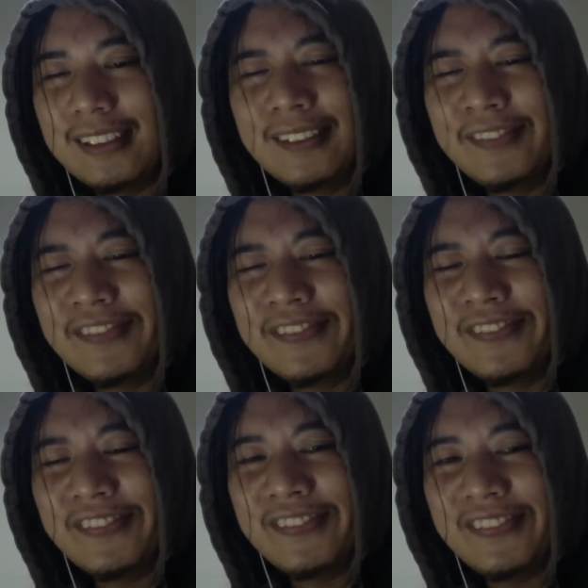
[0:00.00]

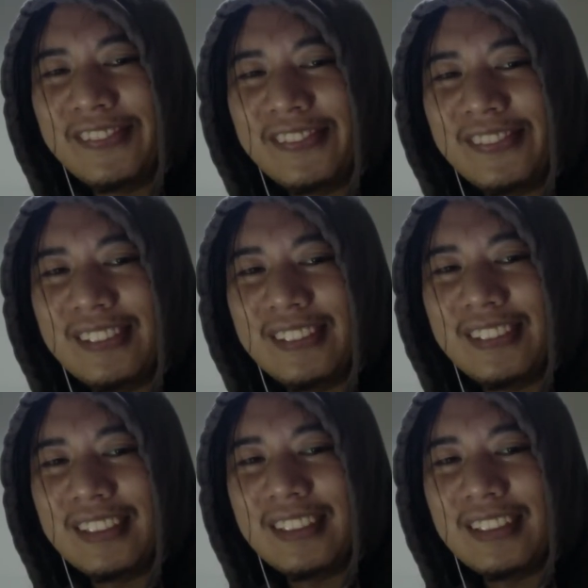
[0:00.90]

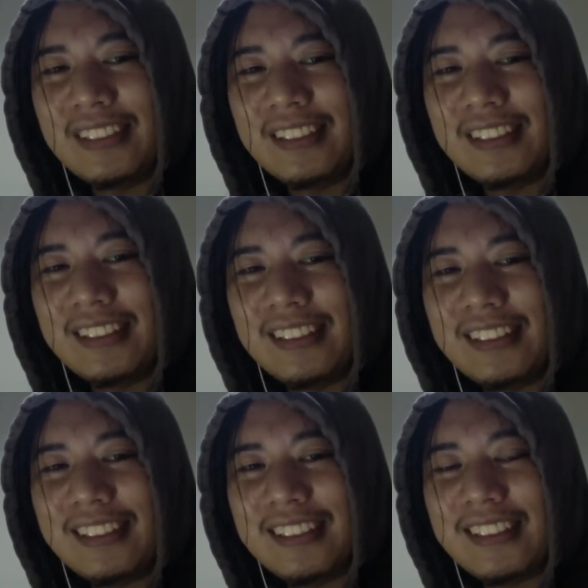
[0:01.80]

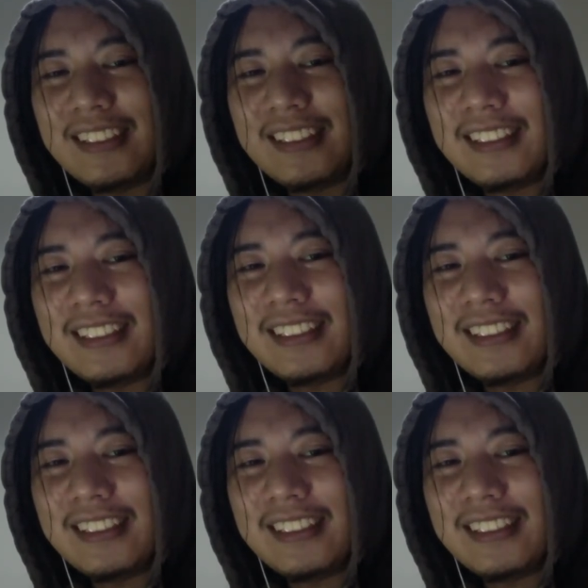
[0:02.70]
Nothing is said.